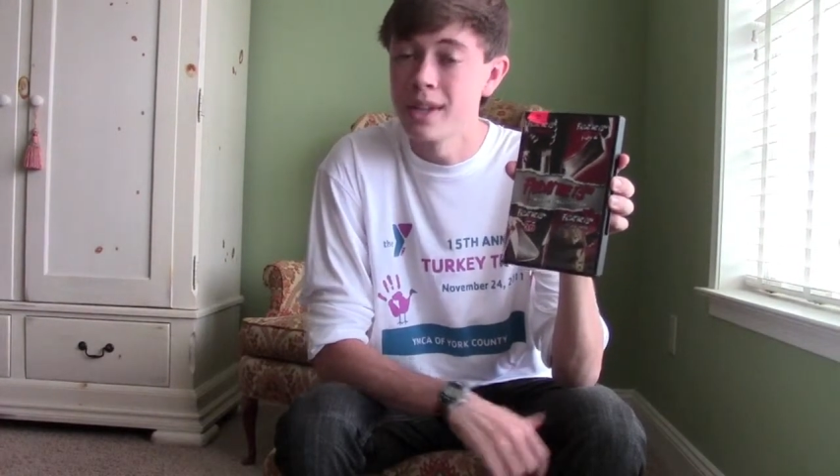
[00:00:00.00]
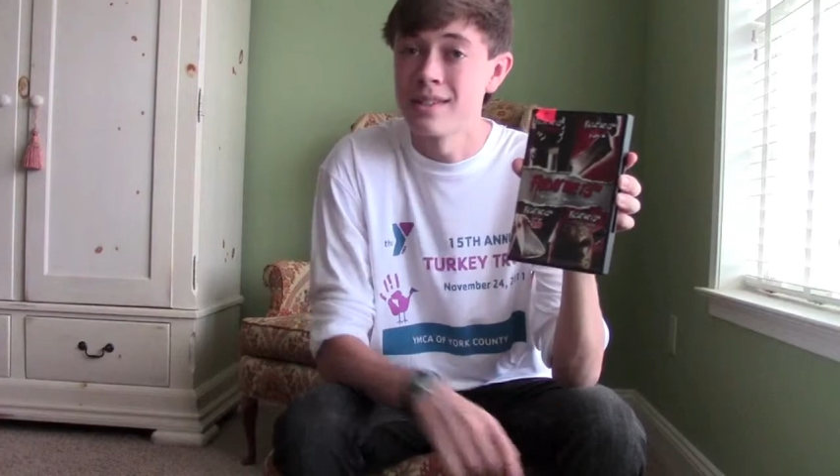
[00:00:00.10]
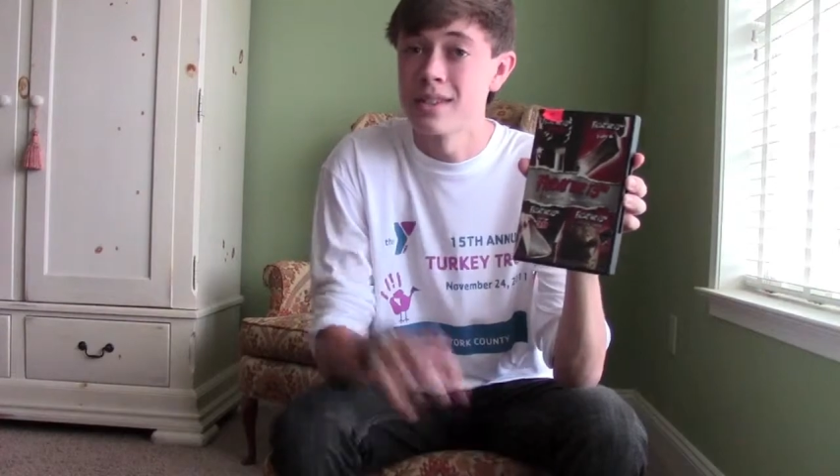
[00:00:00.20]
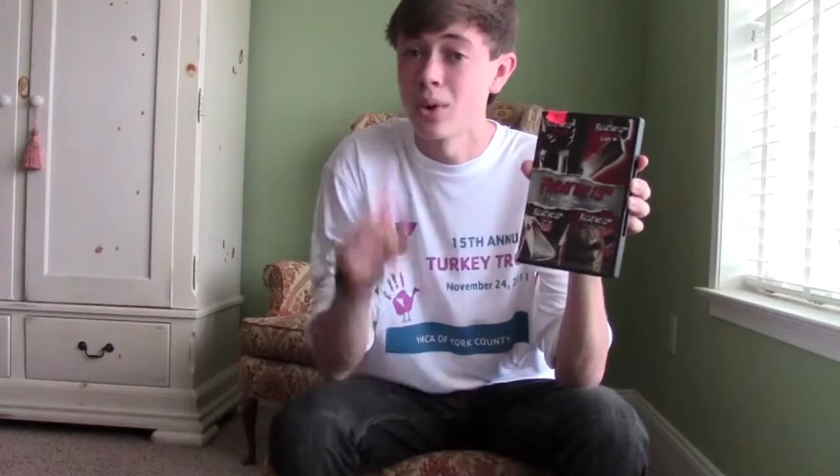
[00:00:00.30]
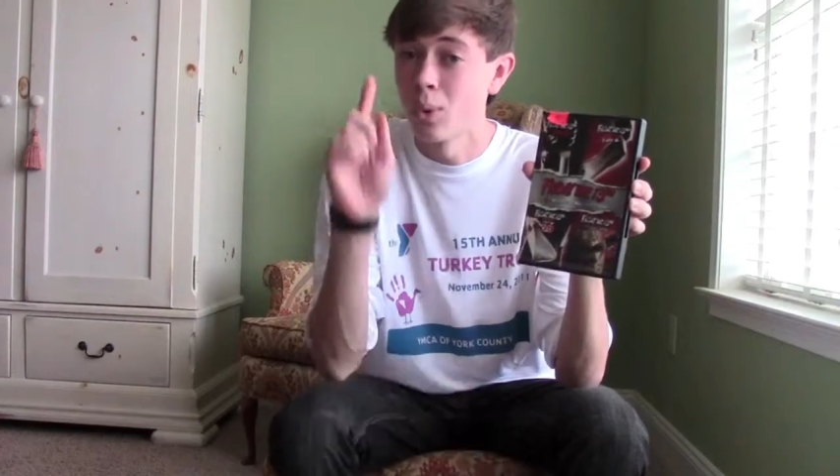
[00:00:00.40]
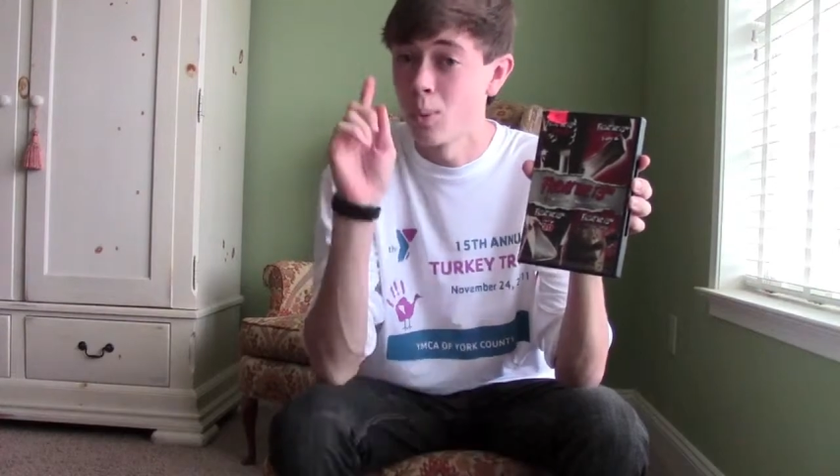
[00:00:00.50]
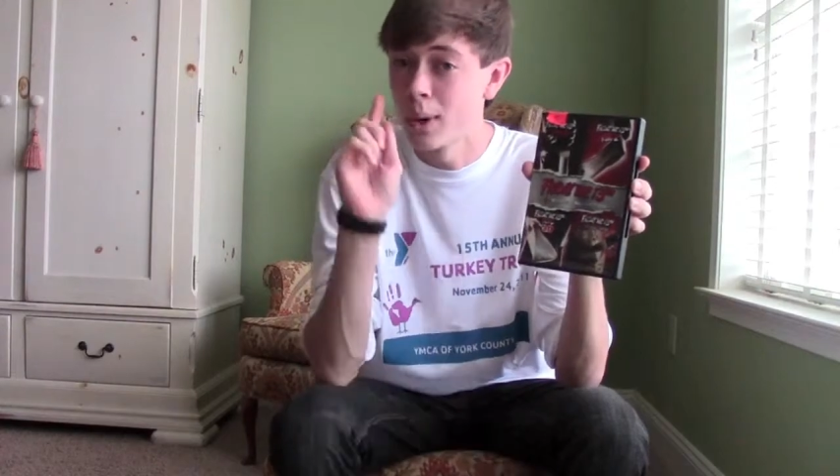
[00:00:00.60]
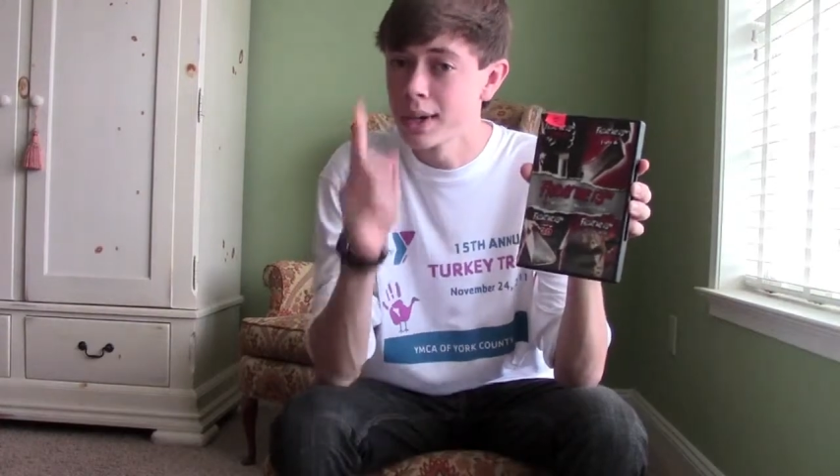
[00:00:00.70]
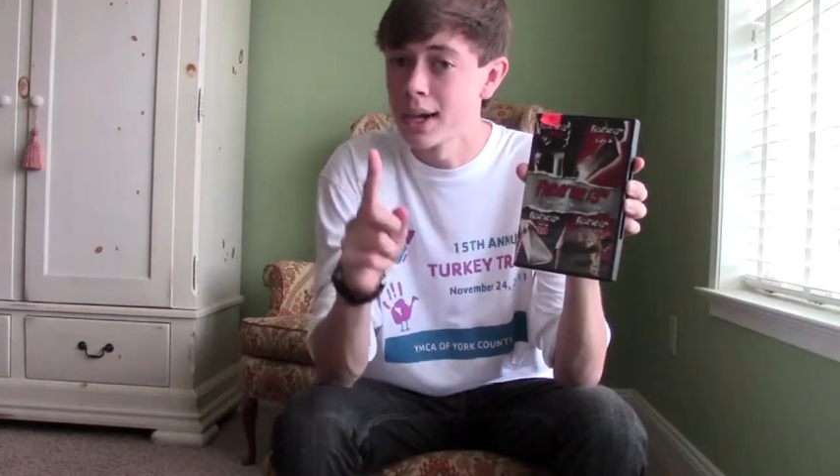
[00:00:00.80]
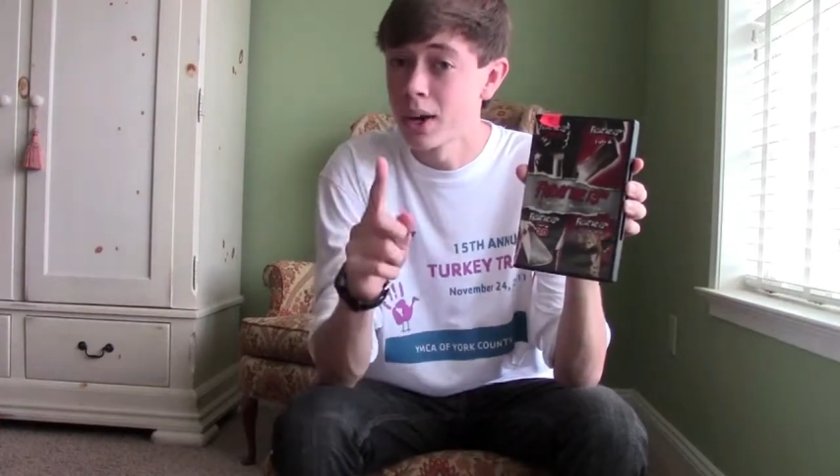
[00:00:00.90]
until
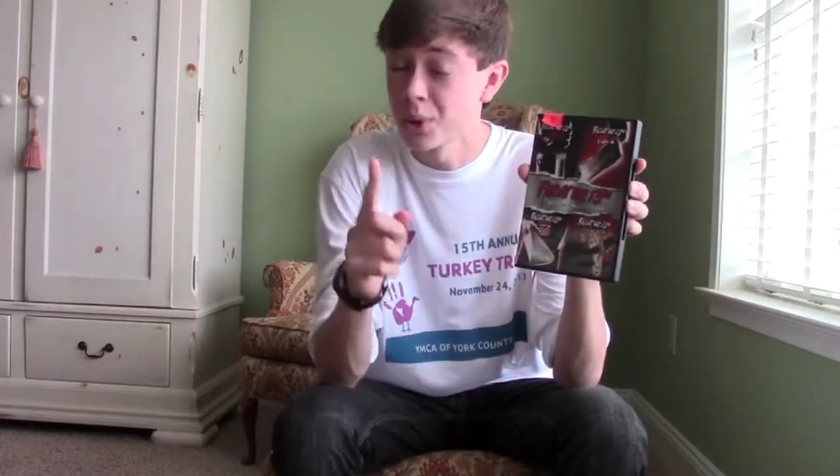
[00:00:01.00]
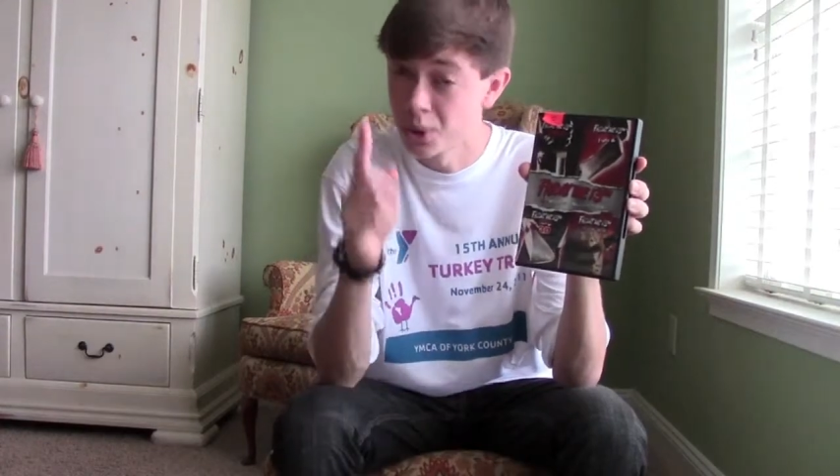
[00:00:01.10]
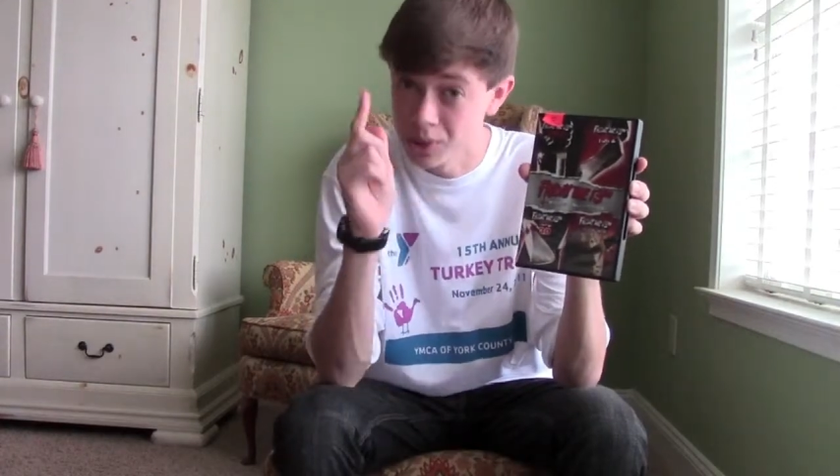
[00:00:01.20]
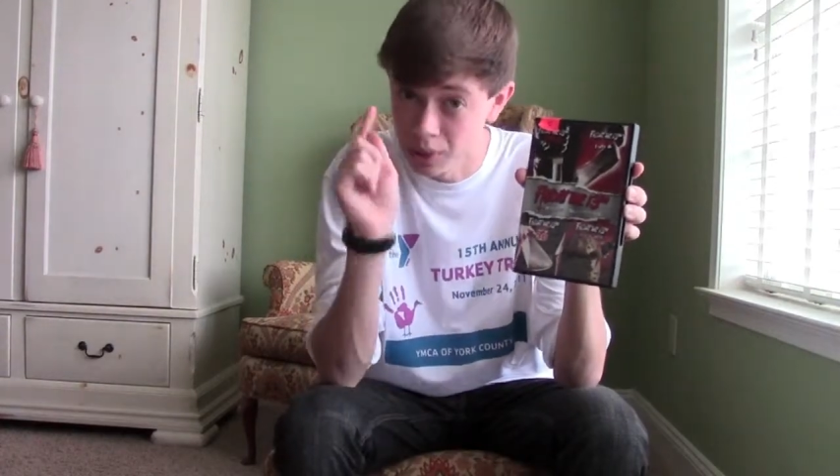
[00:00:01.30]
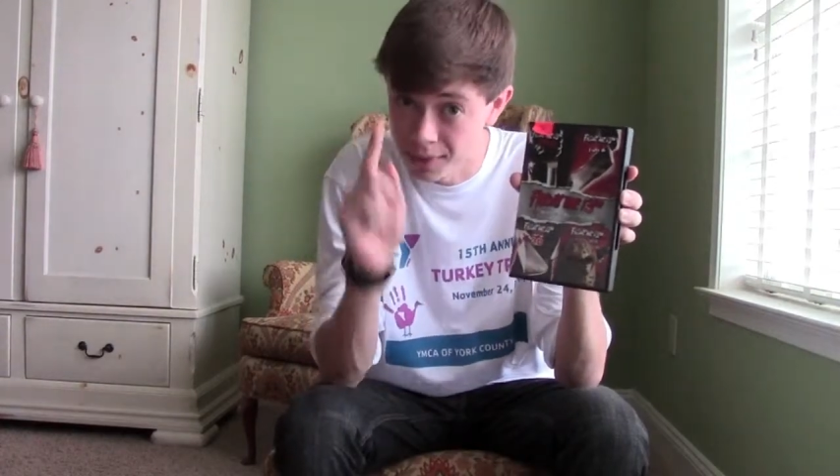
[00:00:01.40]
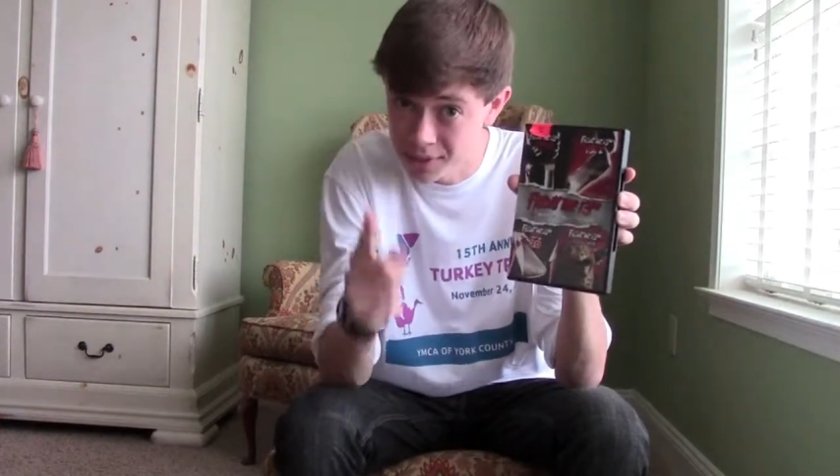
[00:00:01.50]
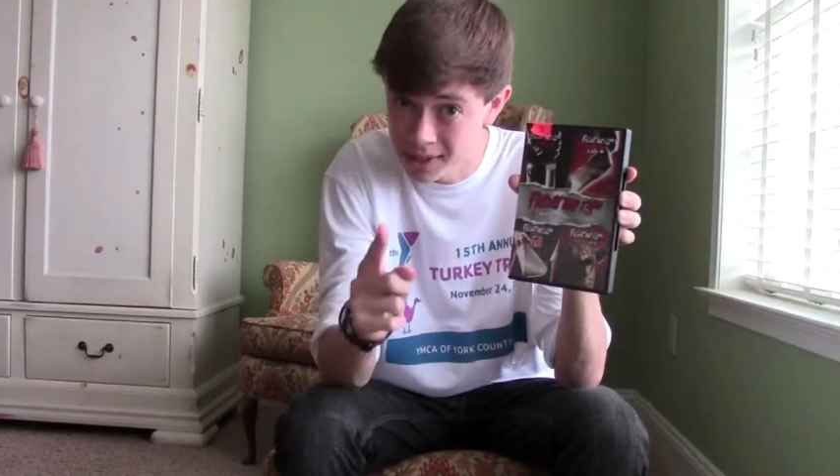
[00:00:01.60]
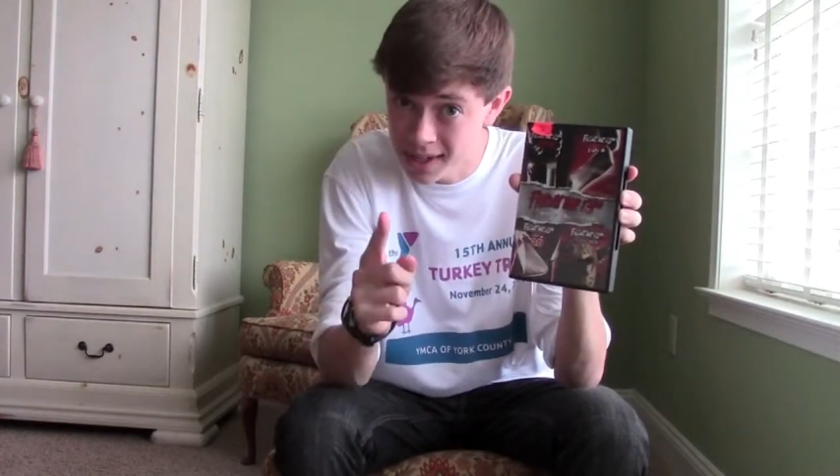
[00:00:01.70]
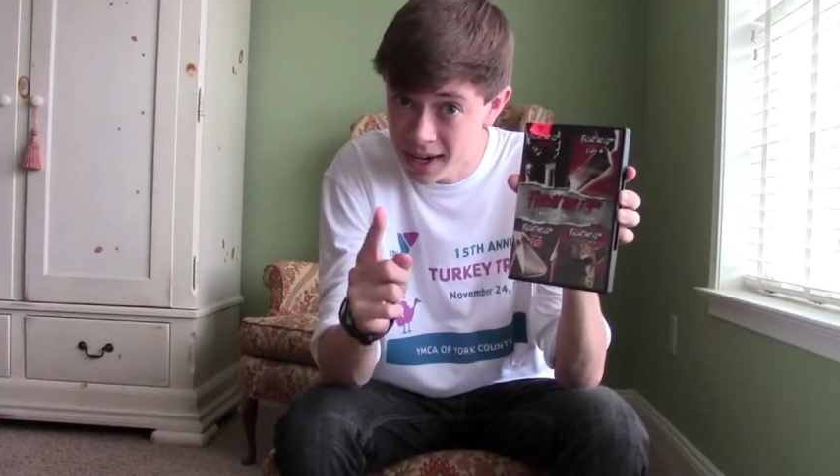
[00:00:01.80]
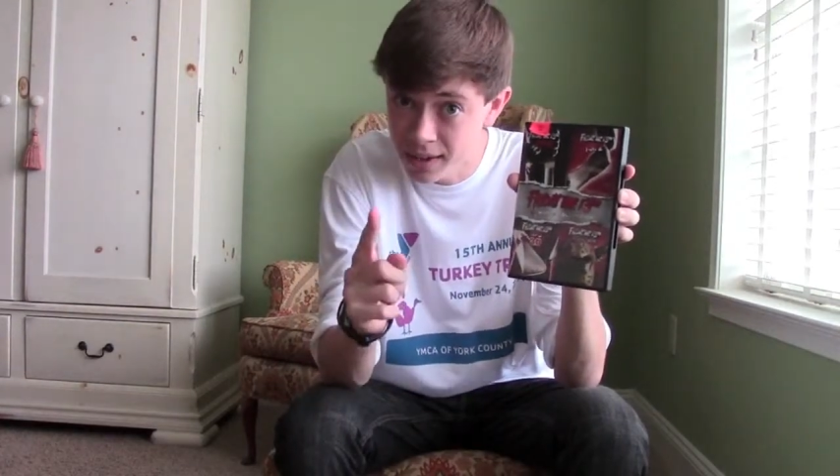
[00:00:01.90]
one character is left
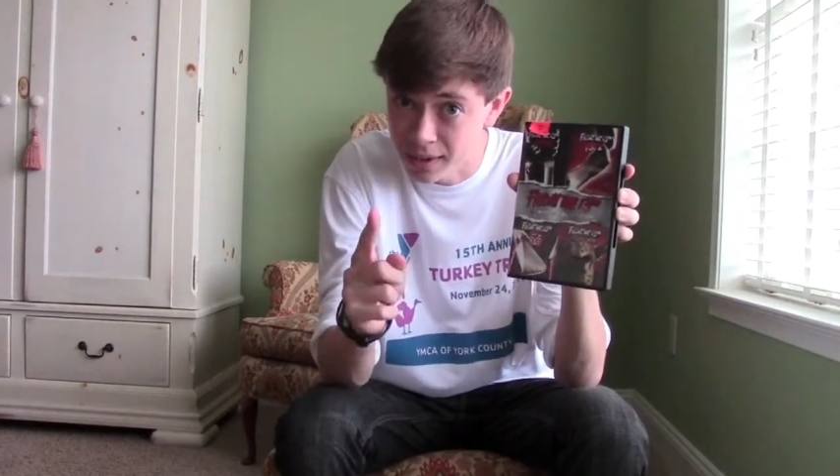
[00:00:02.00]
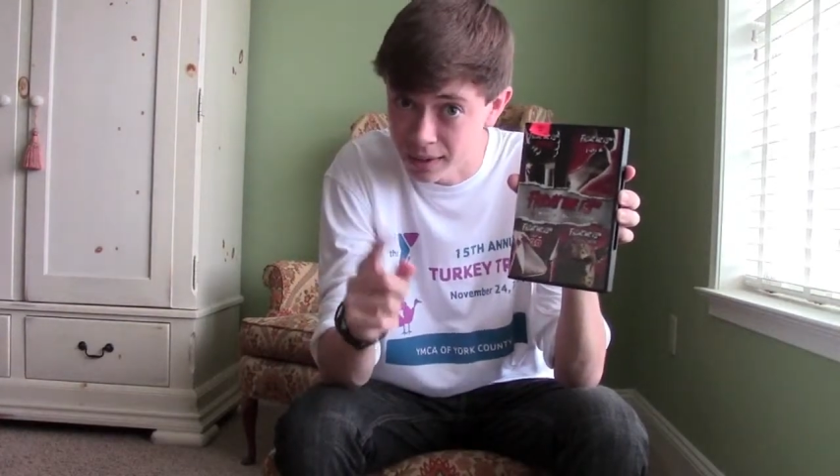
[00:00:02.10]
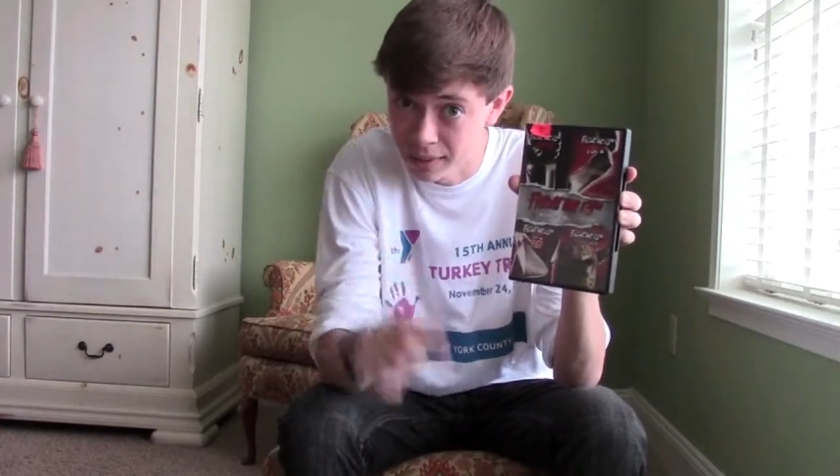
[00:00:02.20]
standing.